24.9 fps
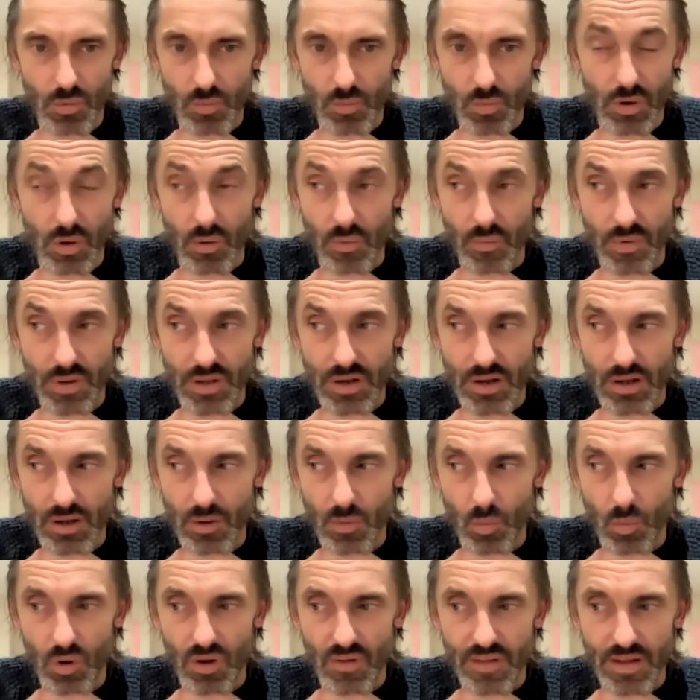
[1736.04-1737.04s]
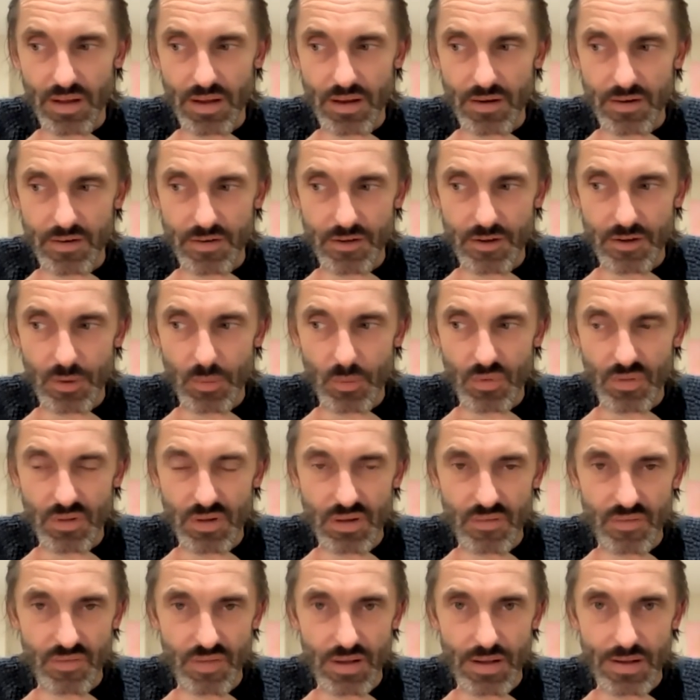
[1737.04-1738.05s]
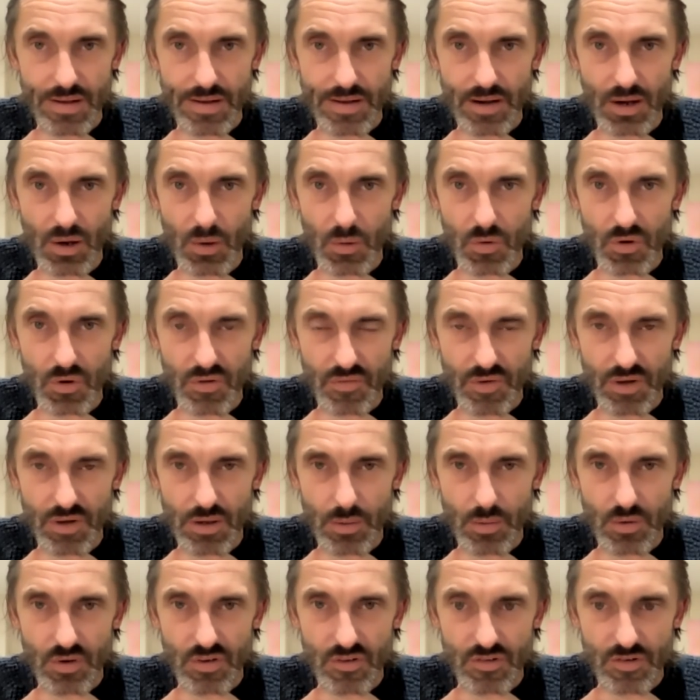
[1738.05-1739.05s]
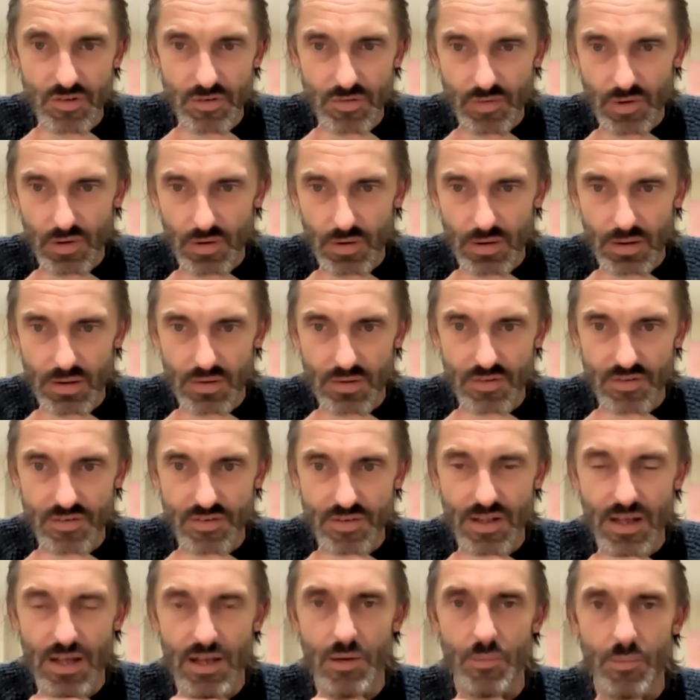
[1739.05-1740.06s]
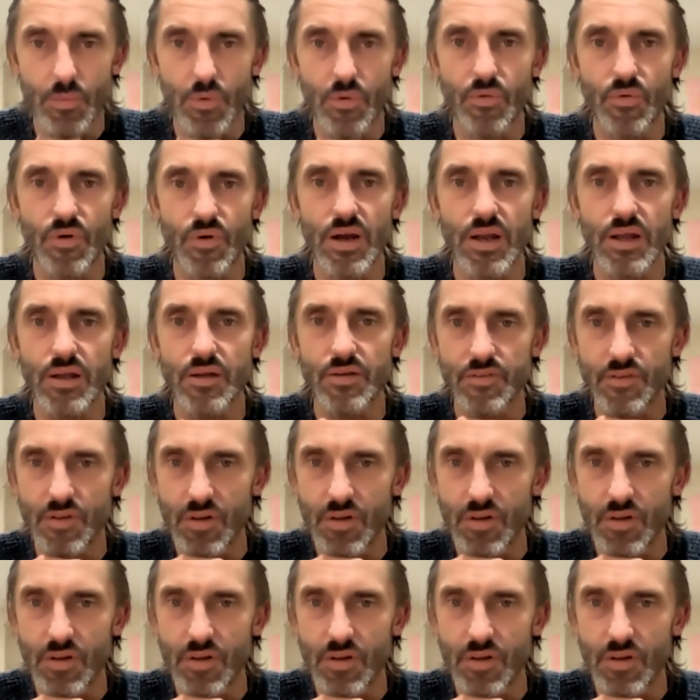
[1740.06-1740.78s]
well, you know, what are they going to do with it if they get hold of it, which is very understandable, really, because a